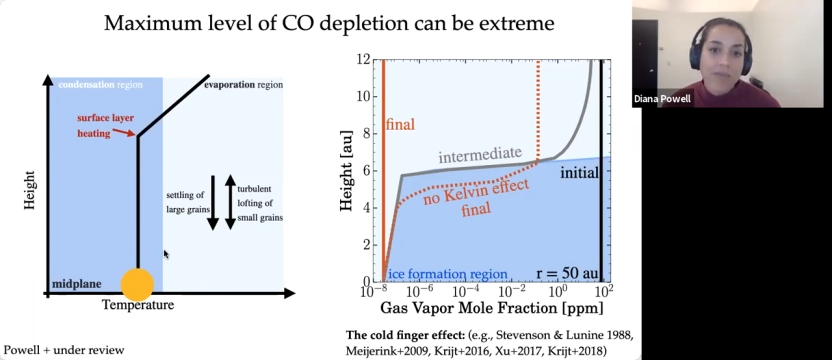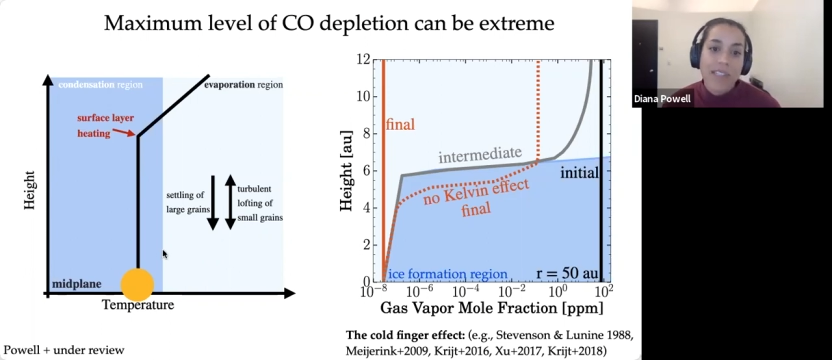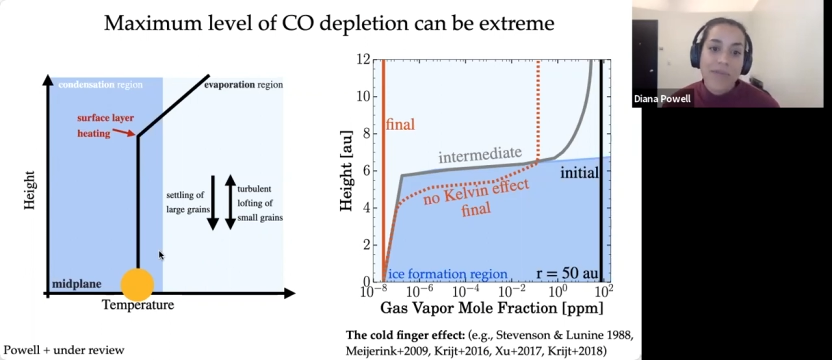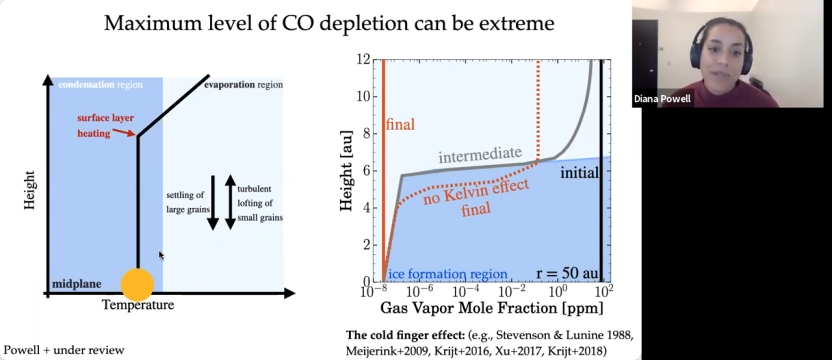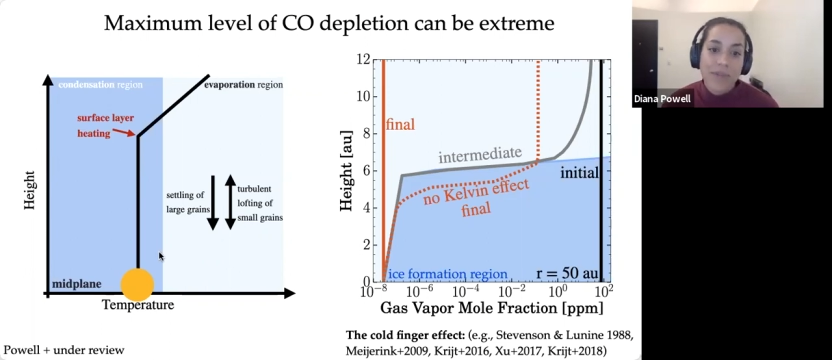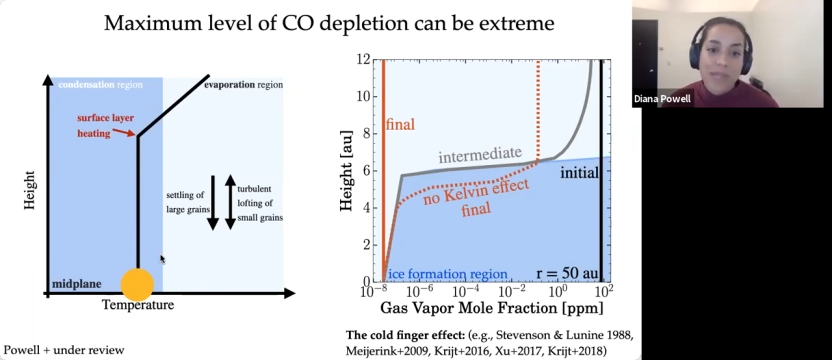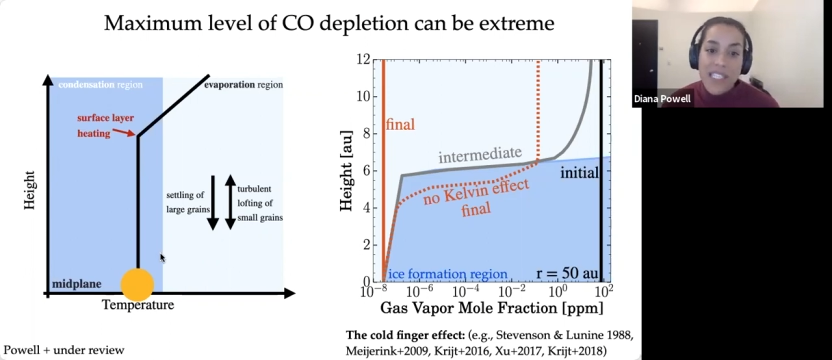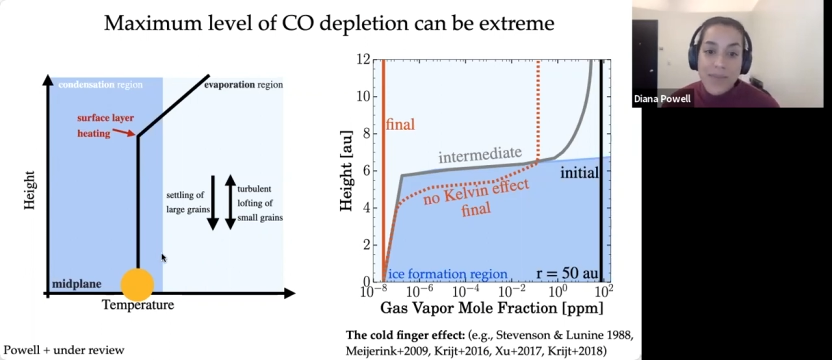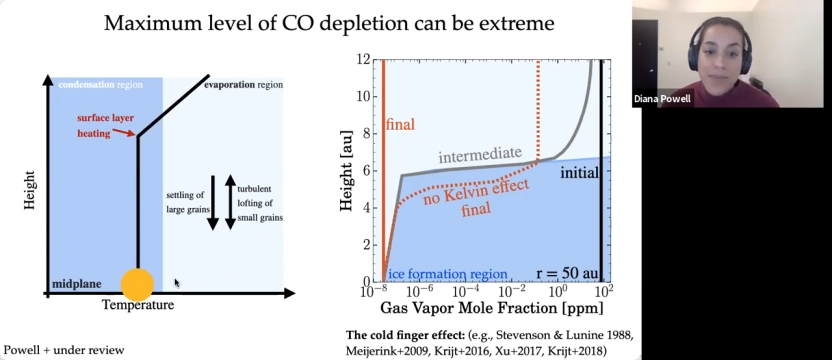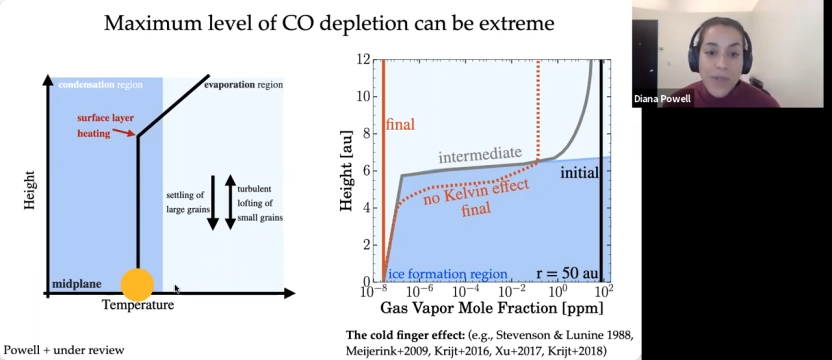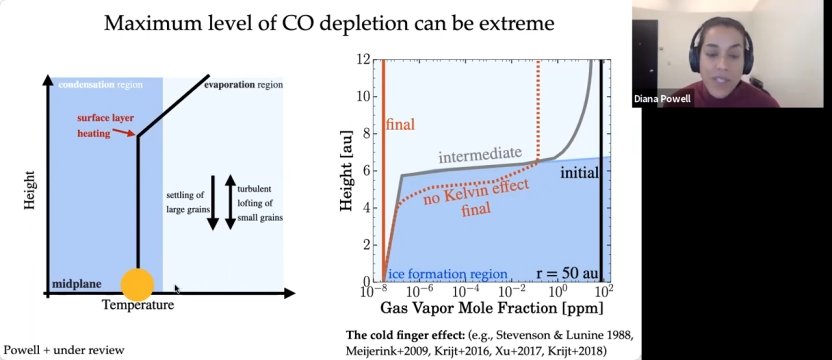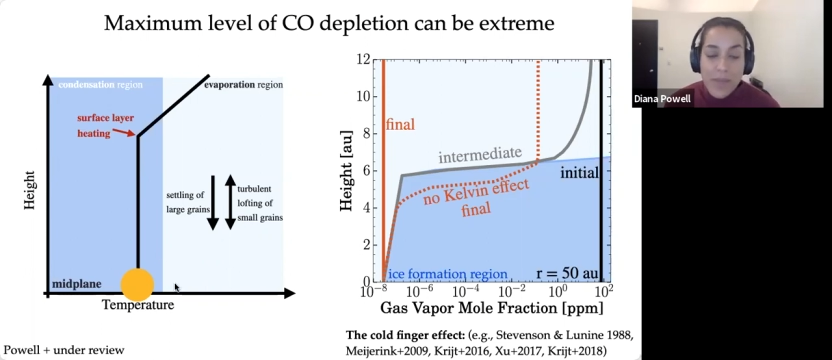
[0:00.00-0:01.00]
which will be
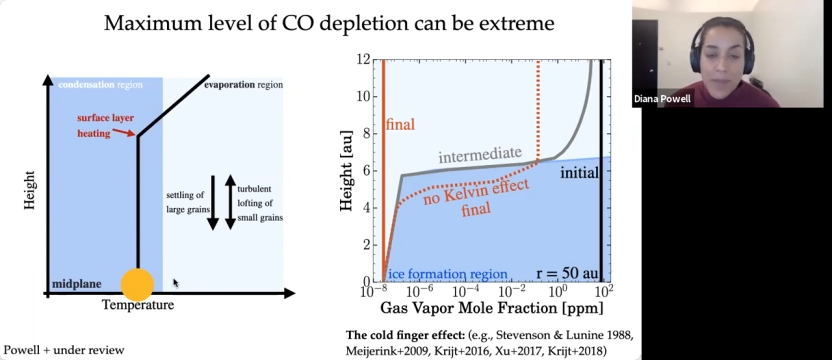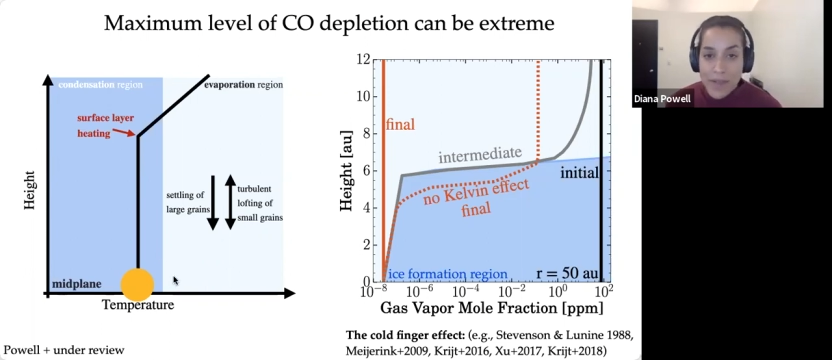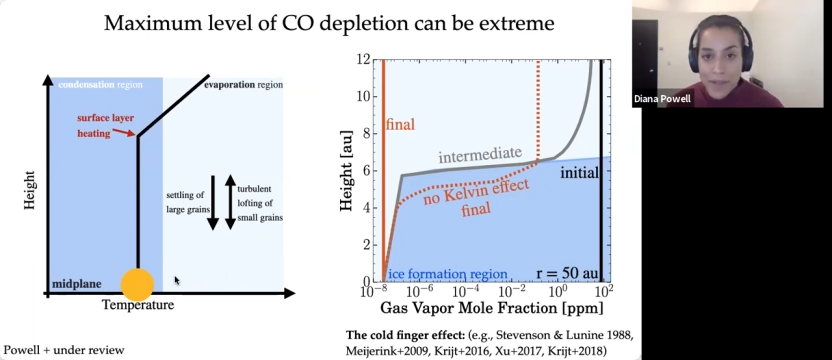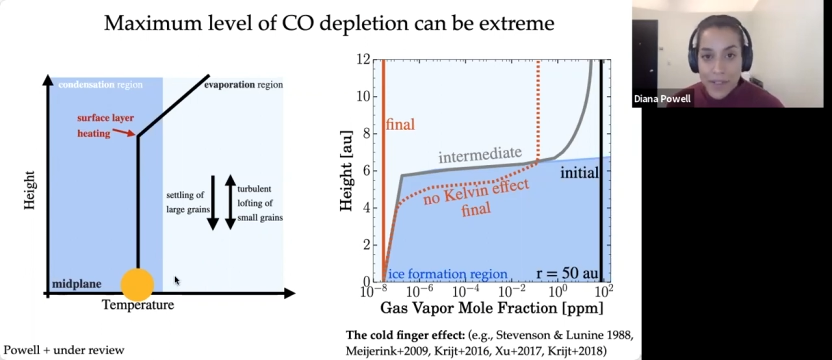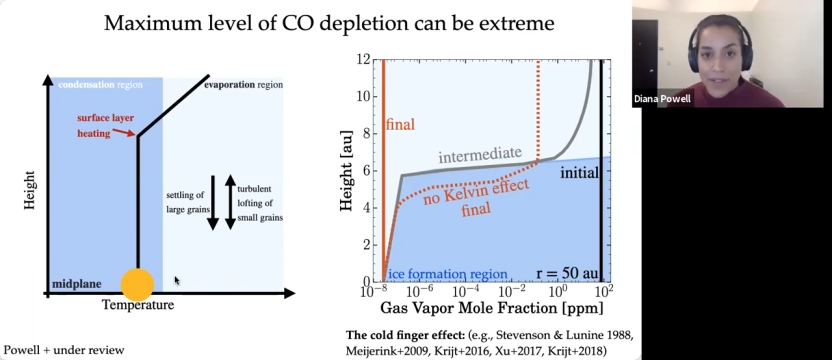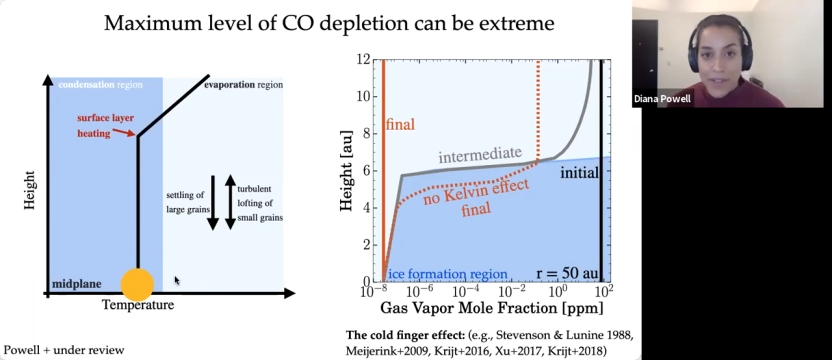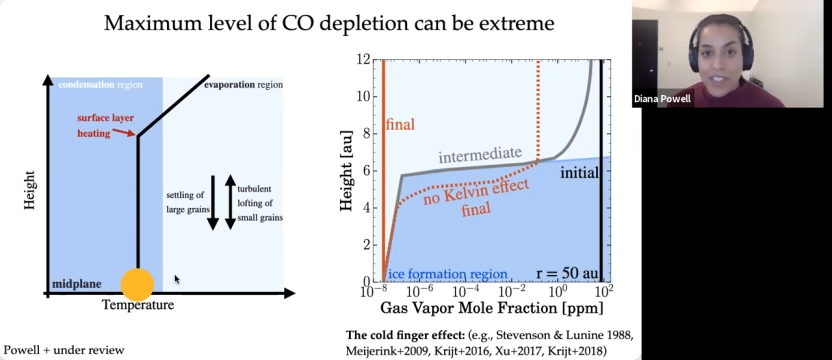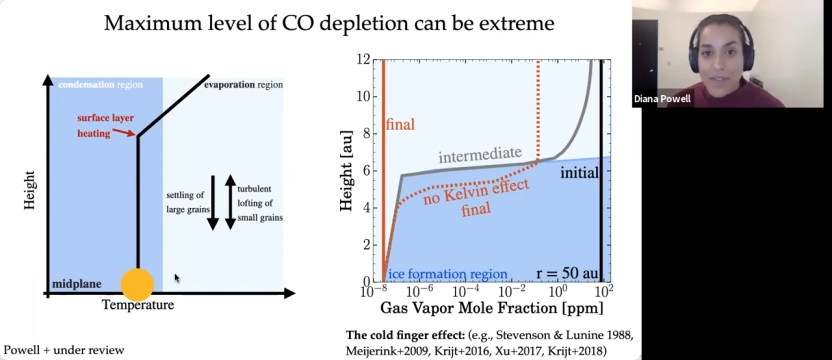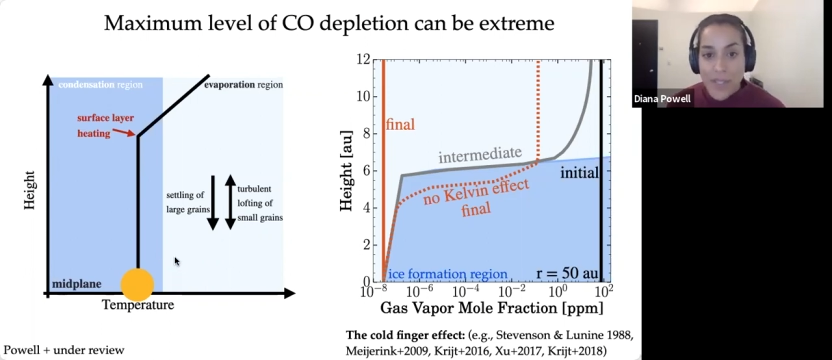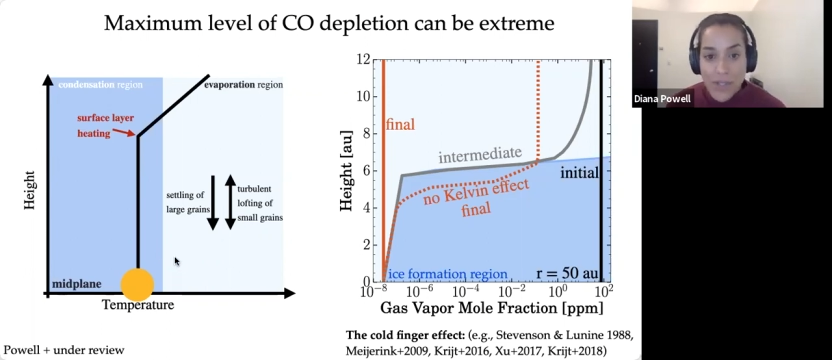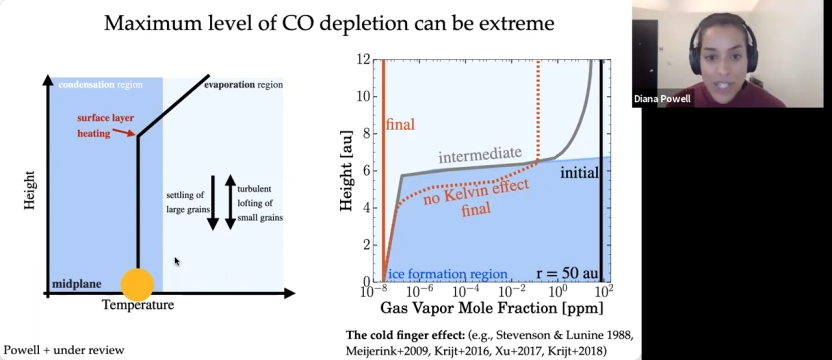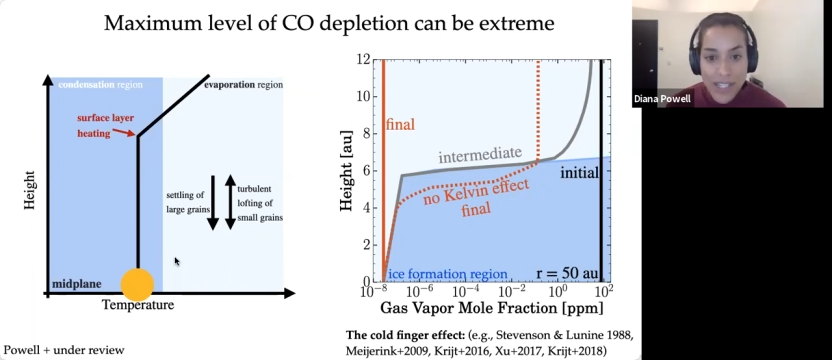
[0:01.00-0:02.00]
smoothed by vertical
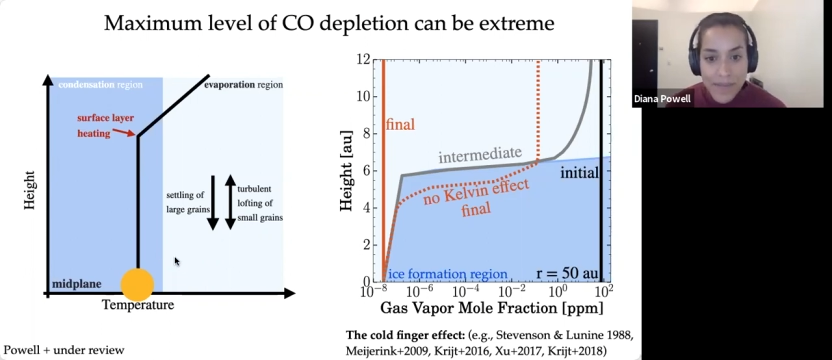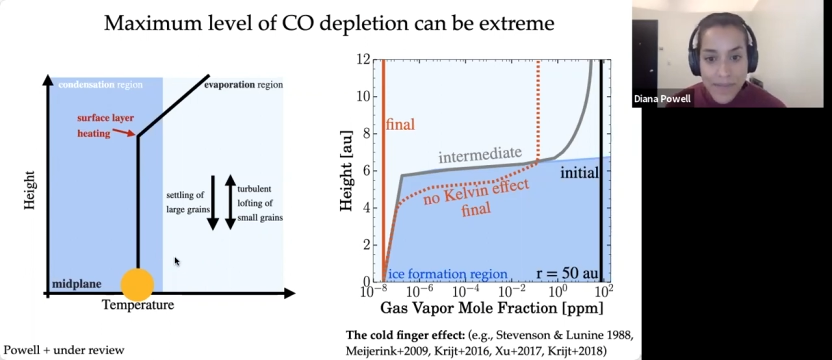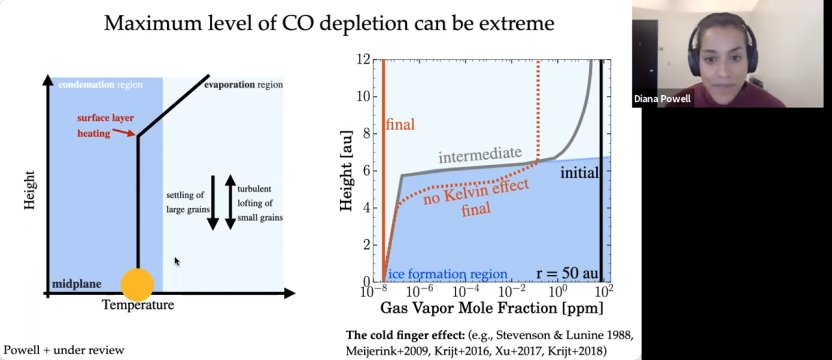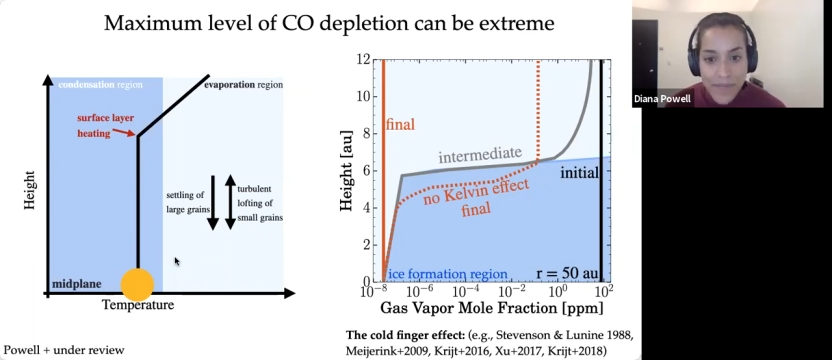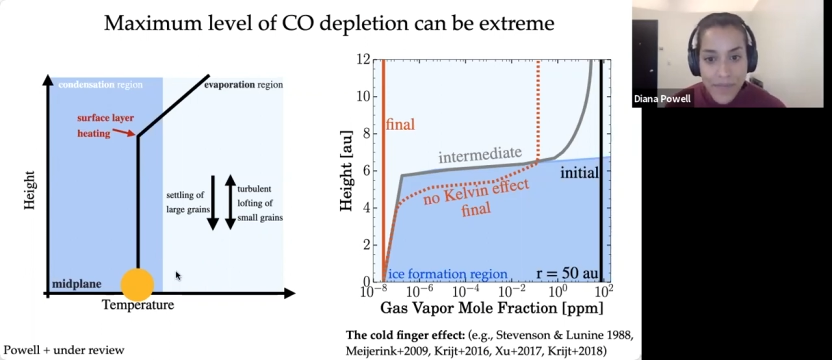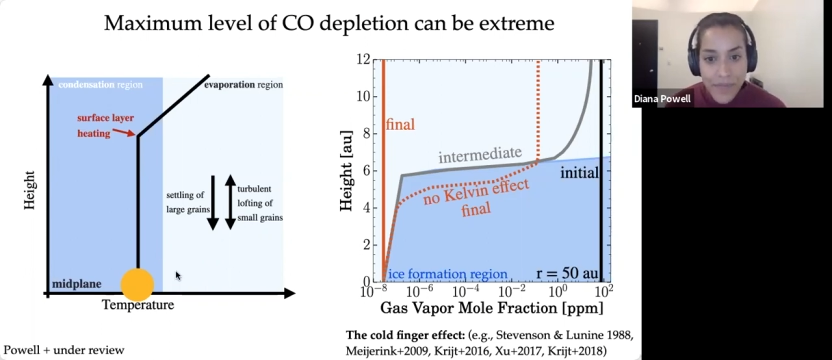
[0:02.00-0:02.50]
diffusion.